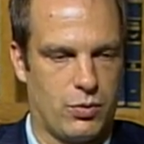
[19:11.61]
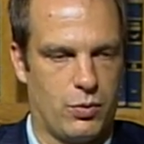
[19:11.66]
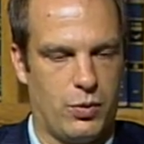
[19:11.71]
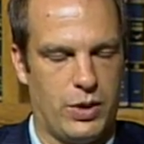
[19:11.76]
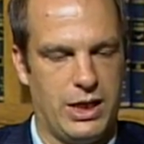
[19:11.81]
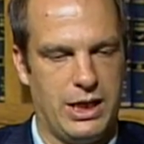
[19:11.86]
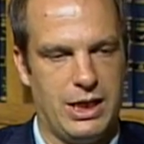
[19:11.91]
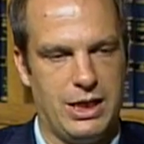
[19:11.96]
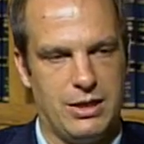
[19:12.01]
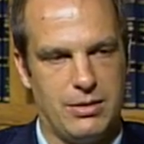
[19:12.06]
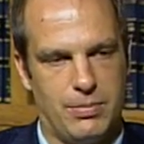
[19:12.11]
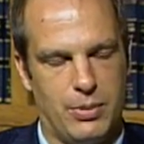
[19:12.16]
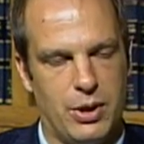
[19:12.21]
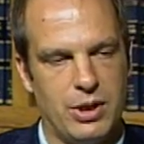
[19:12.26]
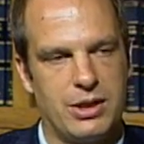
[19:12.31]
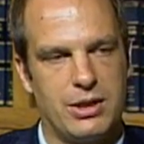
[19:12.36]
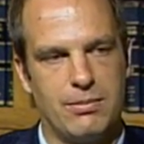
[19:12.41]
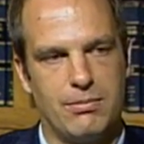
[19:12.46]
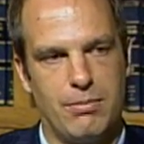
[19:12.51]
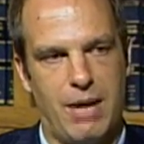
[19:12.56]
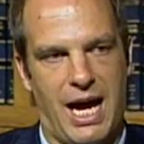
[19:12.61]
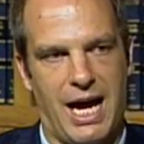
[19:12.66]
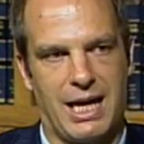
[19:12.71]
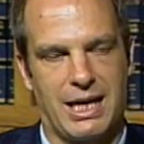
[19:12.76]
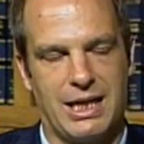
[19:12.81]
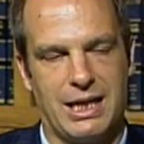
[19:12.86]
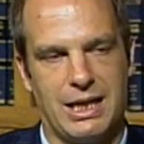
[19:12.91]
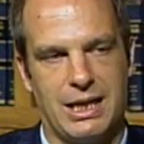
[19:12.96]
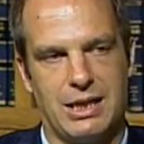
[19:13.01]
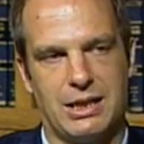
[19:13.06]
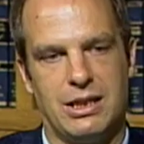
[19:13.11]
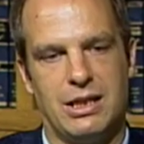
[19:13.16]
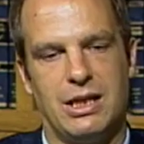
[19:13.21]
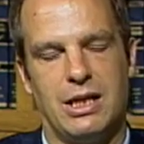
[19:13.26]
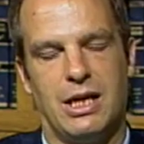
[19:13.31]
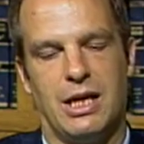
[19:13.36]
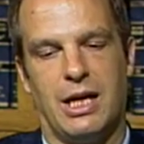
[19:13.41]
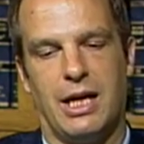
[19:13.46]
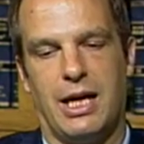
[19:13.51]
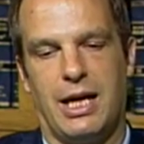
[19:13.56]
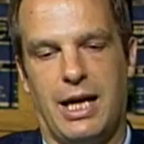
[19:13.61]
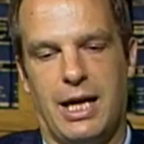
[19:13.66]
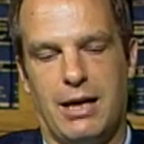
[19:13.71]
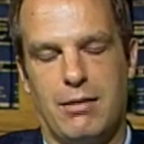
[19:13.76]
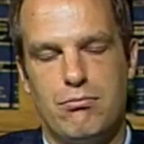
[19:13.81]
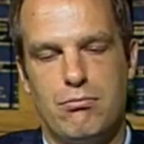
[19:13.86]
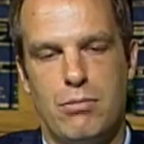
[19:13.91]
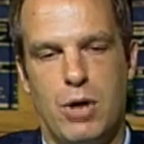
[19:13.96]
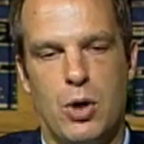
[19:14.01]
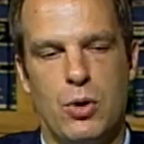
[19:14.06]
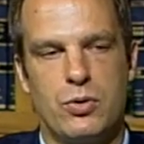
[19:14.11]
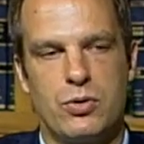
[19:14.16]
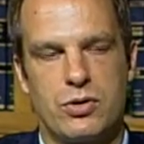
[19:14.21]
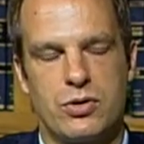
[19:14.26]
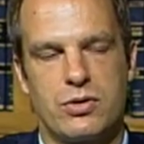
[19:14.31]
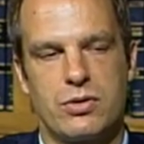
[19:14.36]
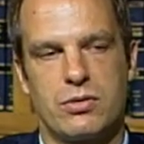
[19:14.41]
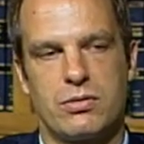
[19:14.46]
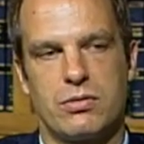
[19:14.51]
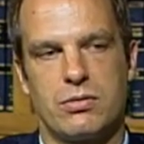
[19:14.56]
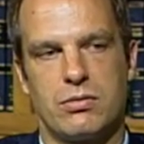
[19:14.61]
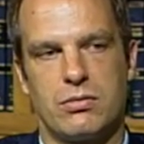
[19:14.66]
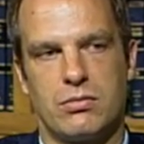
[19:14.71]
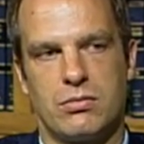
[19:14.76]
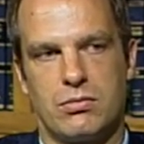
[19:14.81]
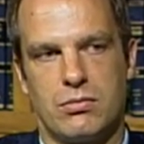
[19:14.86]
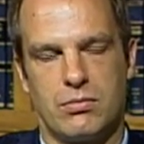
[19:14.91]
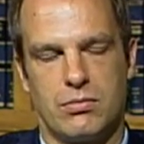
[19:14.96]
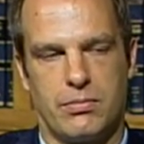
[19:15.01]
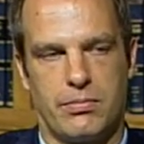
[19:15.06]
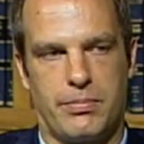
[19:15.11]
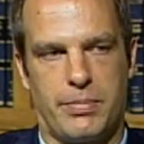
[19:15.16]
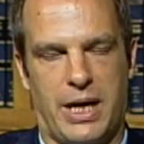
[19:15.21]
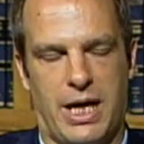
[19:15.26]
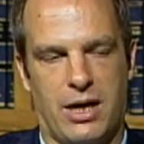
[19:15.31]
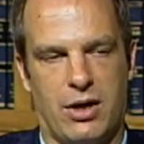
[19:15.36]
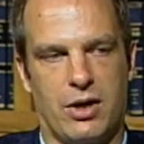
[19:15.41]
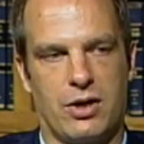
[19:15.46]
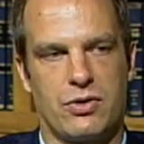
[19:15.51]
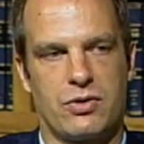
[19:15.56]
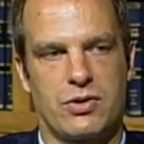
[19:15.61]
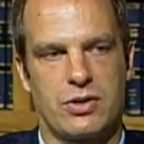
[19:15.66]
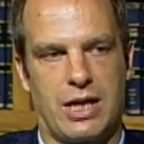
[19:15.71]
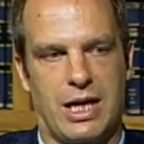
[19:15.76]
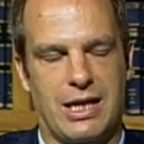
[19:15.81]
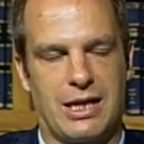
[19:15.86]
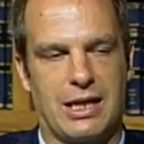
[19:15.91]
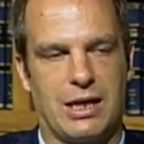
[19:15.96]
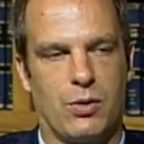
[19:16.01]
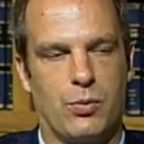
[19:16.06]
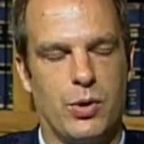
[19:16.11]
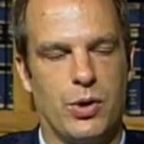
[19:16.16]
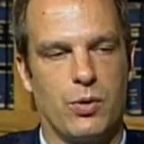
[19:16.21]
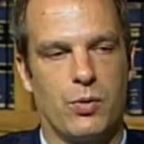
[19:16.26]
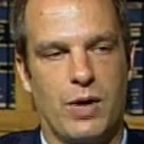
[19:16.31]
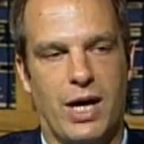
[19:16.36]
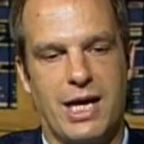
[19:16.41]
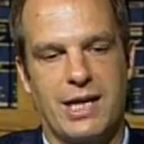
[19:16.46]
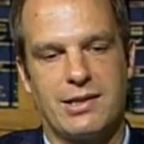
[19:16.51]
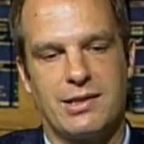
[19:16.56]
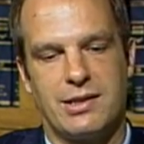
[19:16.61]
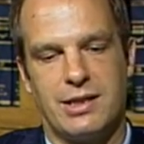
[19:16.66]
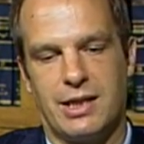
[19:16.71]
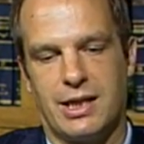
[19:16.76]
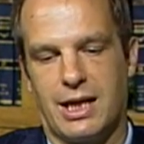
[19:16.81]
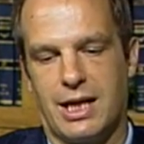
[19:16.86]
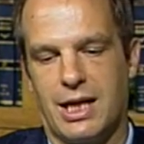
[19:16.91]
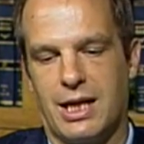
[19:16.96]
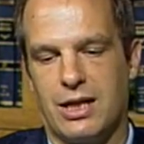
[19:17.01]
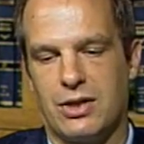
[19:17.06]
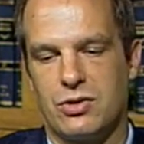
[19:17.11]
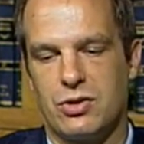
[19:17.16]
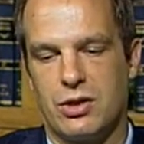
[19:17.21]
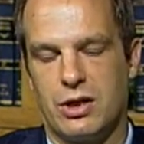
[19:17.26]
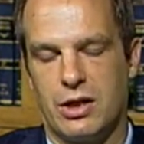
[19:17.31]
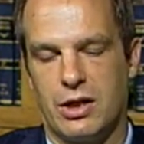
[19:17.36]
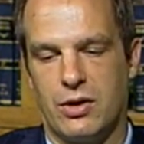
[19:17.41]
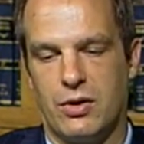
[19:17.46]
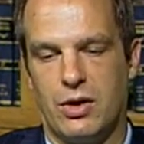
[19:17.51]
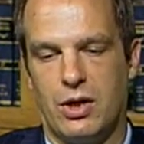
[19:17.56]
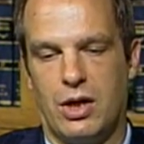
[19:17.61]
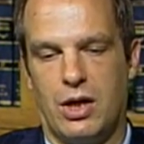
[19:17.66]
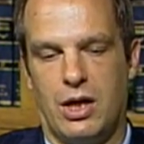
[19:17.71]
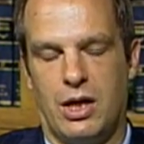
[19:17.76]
We need to put them back in, and most parents, I think, will rise to the occasion.